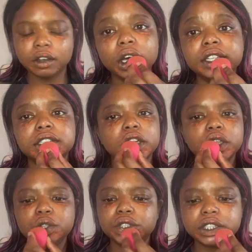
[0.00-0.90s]
a
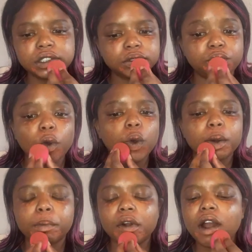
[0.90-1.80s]
solution for a
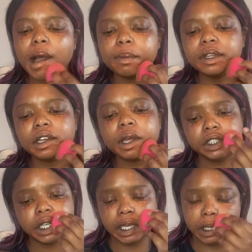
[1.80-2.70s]

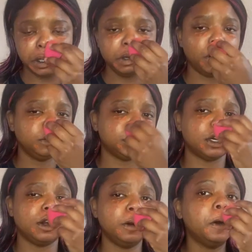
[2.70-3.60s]
problem, and you hold your
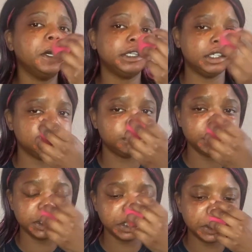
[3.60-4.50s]
own against
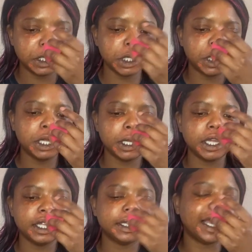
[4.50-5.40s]
me.
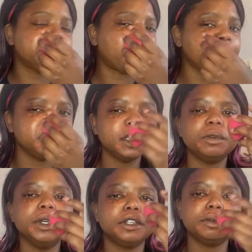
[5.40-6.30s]
That's probably the
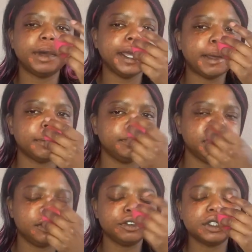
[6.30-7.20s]
quickest way I'm gonna be
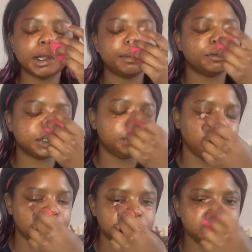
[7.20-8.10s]
your friend, because I'm gonna
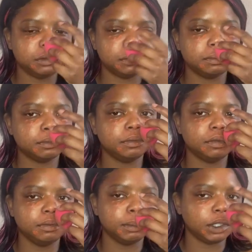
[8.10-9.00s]
respect you.
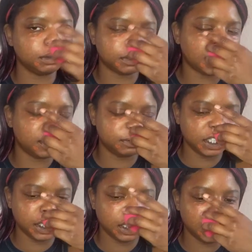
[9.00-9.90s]
Boom, off
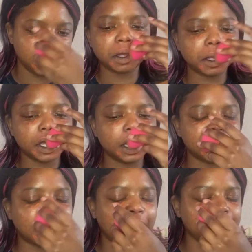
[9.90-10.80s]
that. A
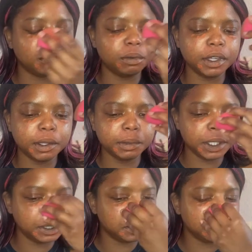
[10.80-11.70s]
lot of
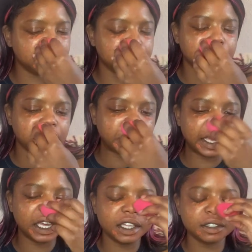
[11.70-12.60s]
women
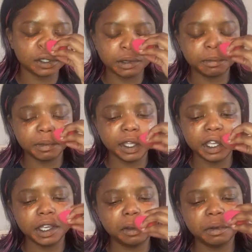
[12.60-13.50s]
and some
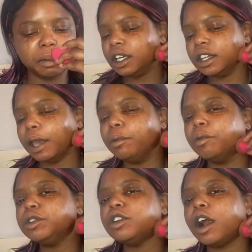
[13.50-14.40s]
men, they will
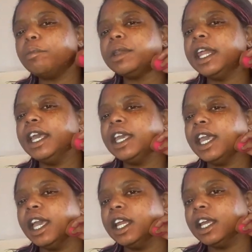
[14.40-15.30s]
start
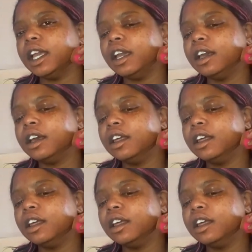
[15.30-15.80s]
placating